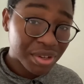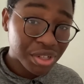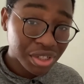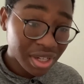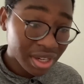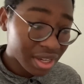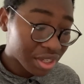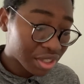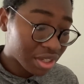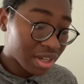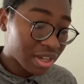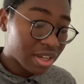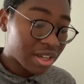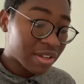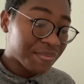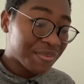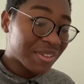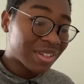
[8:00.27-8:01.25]
change.
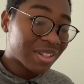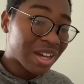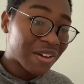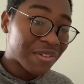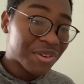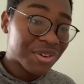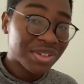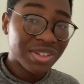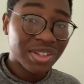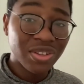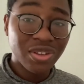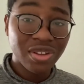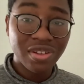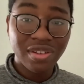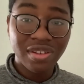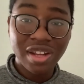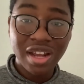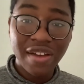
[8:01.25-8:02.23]
It covers the
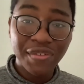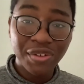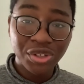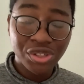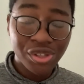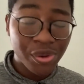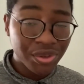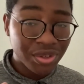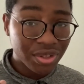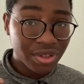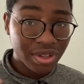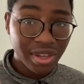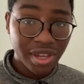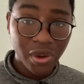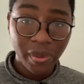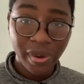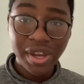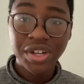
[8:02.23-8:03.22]
Navier-Stokes
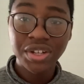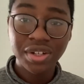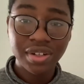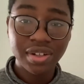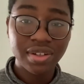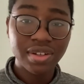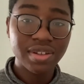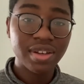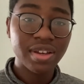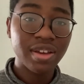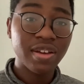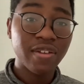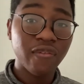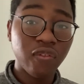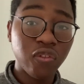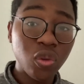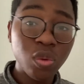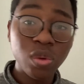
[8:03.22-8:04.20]
equations,
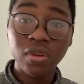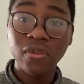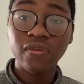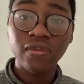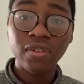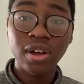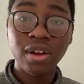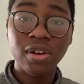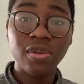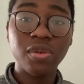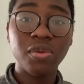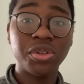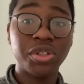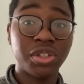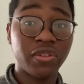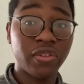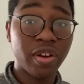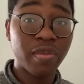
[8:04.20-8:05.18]
fluid flow, which
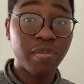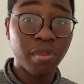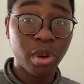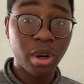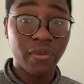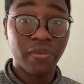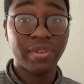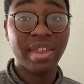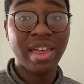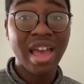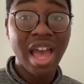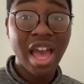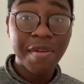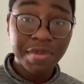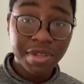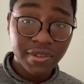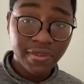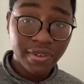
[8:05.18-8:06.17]
is very important for the
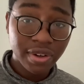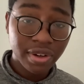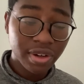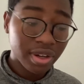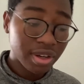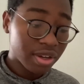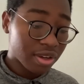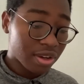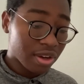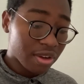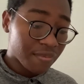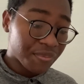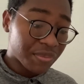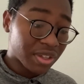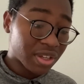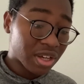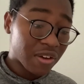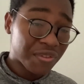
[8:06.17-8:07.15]
atmosphere.
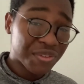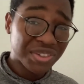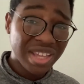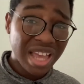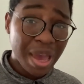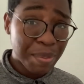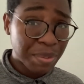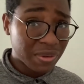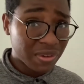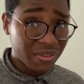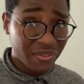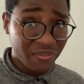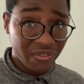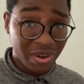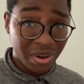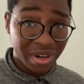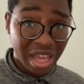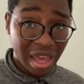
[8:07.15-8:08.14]
It covers
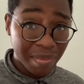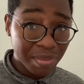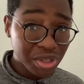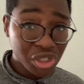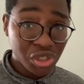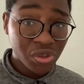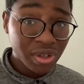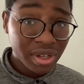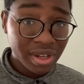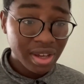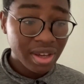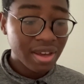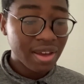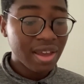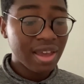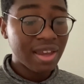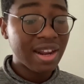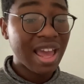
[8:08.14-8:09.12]
atmospheric chemistry,
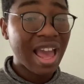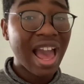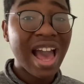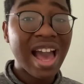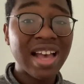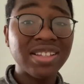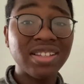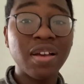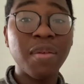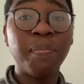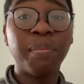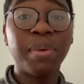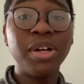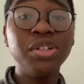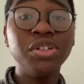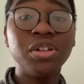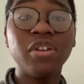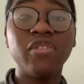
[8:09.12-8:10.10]
and it has a
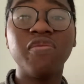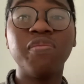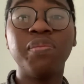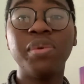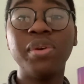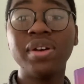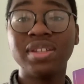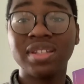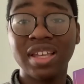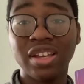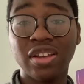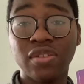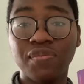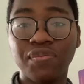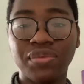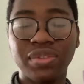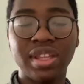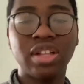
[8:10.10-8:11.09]
bunch of books like
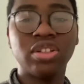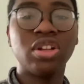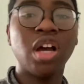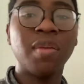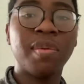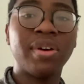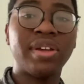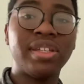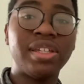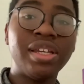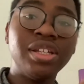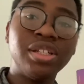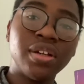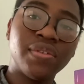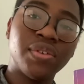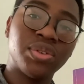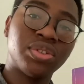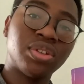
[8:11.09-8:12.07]
that talk about each
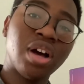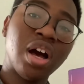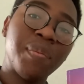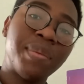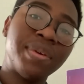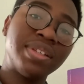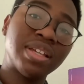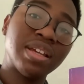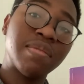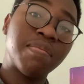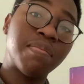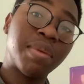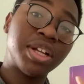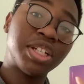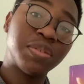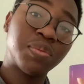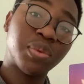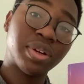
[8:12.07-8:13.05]
of those topics in
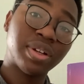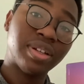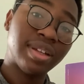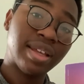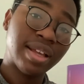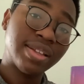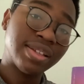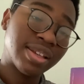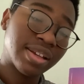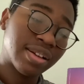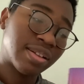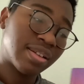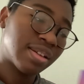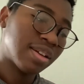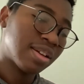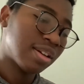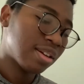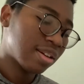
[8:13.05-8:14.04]
much more detail,
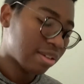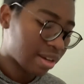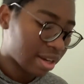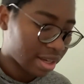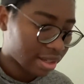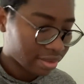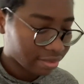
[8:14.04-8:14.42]
right?